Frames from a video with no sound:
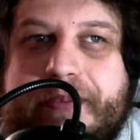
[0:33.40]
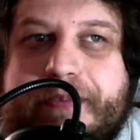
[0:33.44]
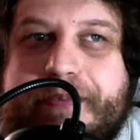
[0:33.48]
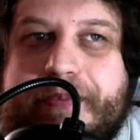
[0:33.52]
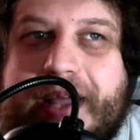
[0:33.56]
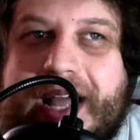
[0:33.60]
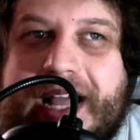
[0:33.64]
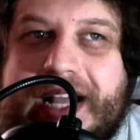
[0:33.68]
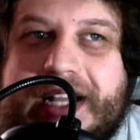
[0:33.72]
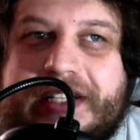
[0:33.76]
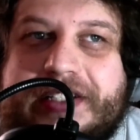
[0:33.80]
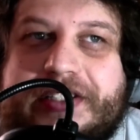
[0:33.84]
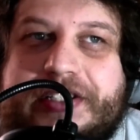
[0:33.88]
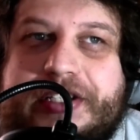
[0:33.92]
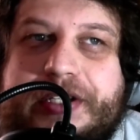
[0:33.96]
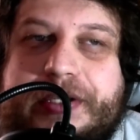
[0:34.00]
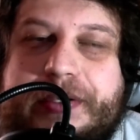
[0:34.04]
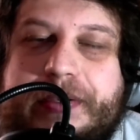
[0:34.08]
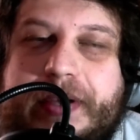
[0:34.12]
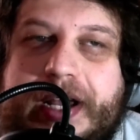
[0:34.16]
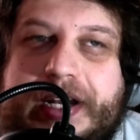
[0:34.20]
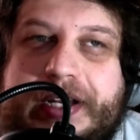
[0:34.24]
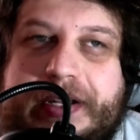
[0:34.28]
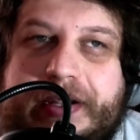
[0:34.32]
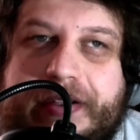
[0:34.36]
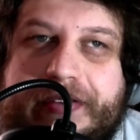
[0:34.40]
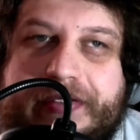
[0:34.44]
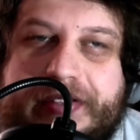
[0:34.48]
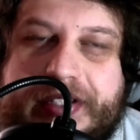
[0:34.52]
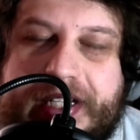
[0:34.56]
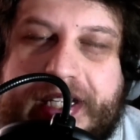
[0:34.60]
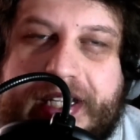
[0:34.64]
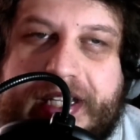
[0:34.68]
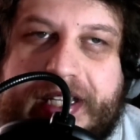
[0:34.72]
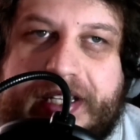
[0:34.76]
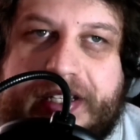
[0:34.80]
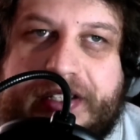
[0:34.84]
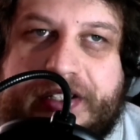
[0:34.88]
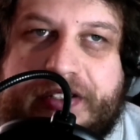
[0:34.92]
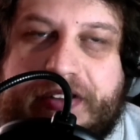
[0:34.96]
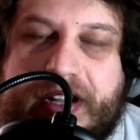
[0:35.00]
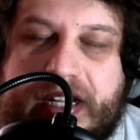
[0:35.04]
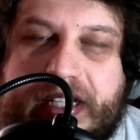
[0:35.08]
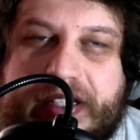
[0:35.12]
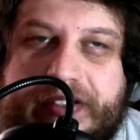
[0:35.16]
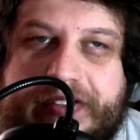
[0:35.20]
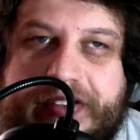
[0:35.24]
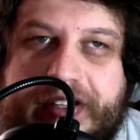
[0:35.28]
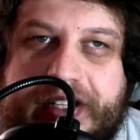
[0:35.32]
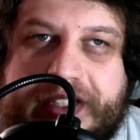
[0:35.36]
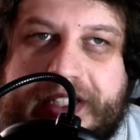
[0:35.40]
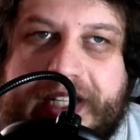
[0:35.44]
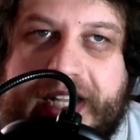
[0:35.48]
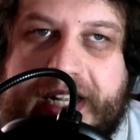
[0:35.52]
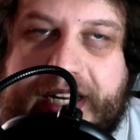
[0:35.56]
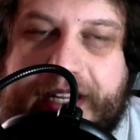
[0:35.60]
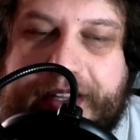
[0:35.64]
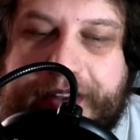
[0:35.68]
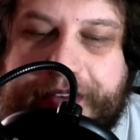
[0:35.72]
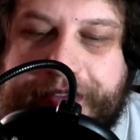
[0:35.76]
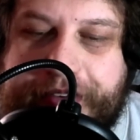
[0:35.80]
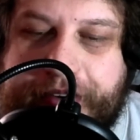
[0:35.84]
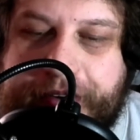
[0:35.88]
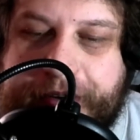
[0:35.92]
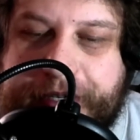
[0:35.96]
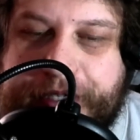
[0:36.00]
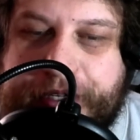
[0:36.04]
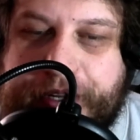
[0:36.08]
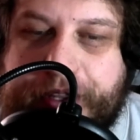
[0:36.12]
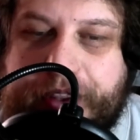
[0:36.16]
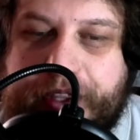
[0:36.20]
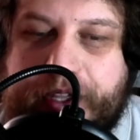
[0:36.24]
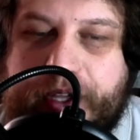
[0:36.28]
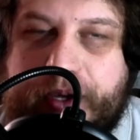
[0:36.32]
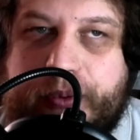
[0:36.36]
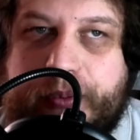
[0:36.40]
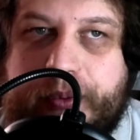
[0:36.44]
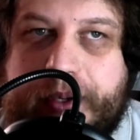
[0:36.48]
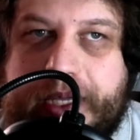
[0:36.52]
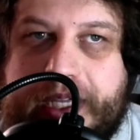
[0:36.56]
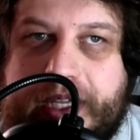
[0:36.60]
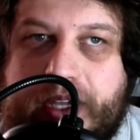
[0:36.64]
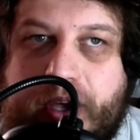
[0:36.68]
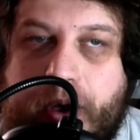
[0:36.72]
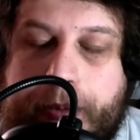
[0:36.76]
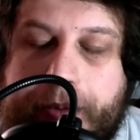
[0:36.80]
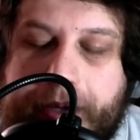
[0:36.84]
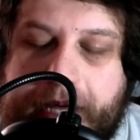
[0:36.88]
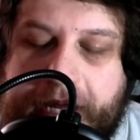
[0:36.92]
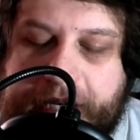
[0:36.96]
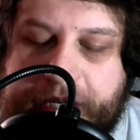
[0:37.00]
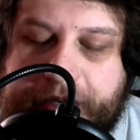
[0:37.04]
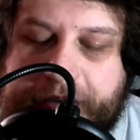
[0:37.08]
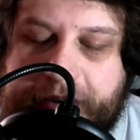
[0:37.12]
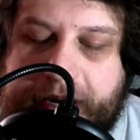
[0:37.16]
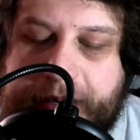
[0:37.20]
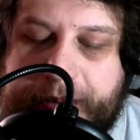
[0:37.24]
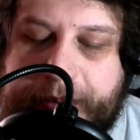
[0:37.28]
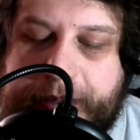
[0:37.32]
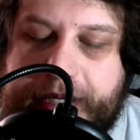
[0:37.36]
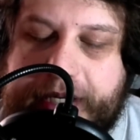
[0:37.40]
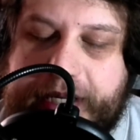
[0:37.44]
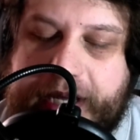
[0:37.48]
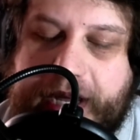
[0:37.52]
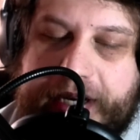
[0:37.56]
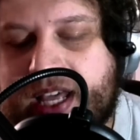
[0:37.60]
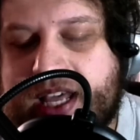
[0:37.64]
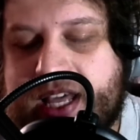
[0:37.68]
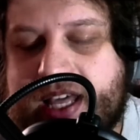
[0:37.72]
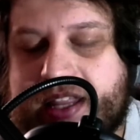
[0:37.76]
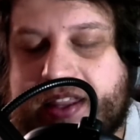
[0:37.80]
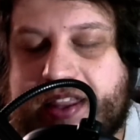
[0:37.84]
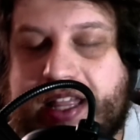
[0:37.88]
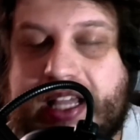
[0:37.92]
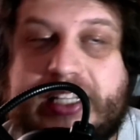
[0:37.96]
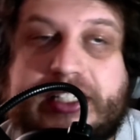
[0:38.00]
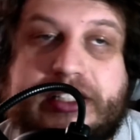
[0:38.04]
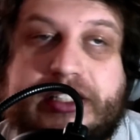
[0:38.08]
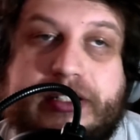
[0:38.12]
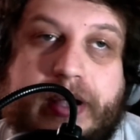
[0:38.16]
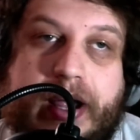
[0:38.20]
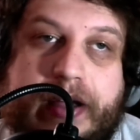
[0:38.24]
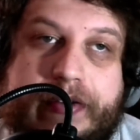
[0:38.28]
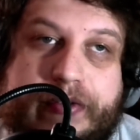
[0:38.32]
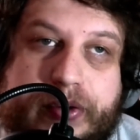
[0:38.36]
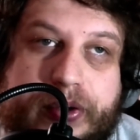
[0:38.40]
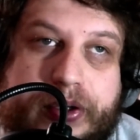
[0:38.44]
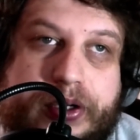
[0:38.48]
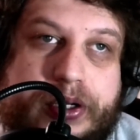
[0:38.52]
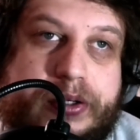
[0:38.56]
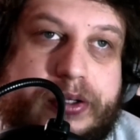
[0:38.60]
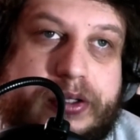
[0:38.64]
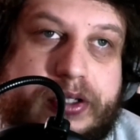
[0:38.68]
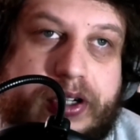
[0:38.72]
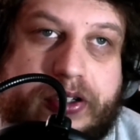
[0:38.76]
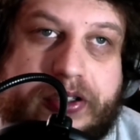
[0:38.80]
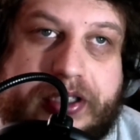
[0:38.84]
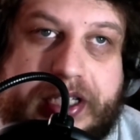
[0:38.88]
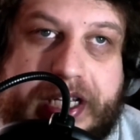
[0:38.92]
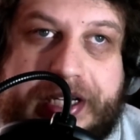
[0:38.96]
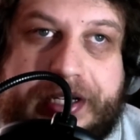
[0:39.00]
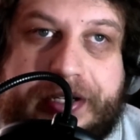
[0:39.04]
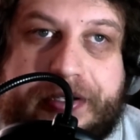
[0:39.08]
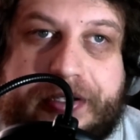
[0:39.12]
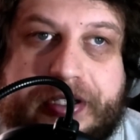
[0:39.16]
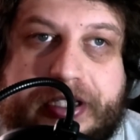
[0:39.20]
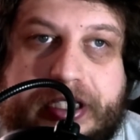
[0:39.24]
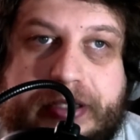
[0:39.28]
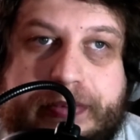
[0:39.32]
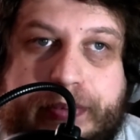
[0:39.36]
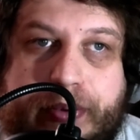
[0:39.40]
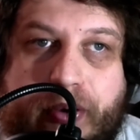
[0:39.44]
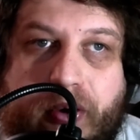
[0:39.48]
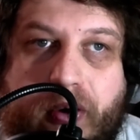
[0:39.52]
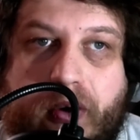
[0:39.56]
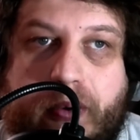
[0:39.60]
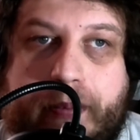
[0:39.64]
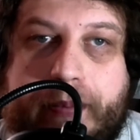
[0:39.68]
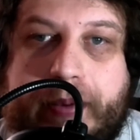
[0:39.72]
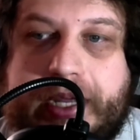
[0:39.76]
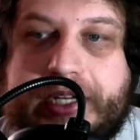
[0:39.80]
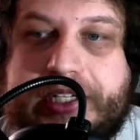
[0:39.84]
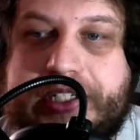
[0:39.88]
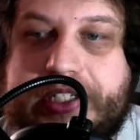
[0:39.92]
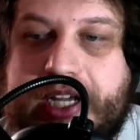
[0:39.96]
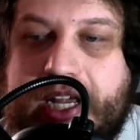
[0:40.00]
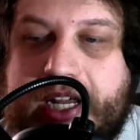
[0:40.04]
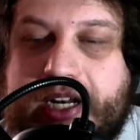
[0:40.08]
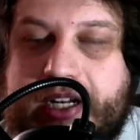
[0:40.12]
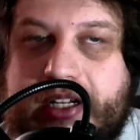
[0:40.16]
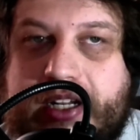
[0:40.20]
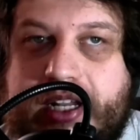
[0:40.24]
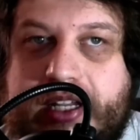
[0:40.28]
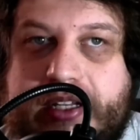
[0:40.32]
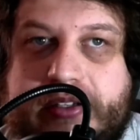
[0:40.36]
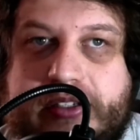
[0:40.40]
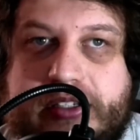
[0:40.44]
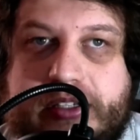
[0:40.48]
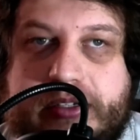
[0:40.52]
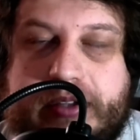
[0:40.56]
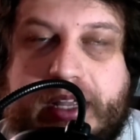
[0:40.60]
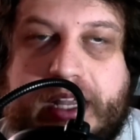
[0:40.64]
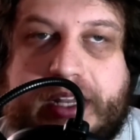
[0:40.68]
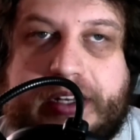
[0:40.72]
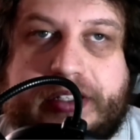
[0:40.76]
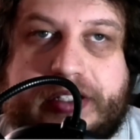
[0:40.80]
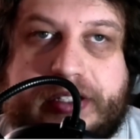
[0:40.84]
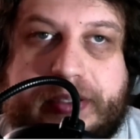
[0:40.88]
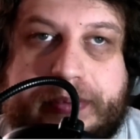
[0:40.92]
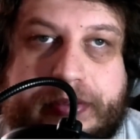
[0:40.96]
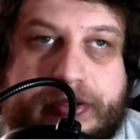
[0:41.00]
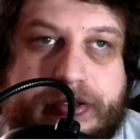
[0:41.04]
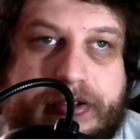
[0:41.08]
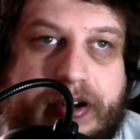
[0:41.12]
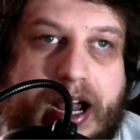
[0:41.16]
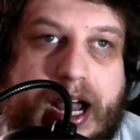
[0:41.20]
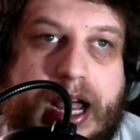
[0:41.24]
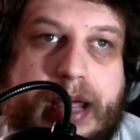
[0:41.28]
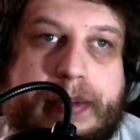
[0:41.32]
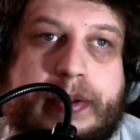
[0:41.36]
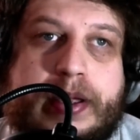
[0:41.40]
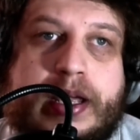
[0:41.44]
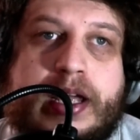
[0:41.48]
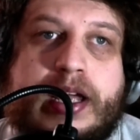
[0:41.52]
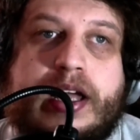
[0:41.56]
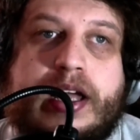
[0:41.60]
back to NUFC Transfer Daily for another week. Hope you had a great weekend. Thanks to everyone who's continued to support my channel and subscribe.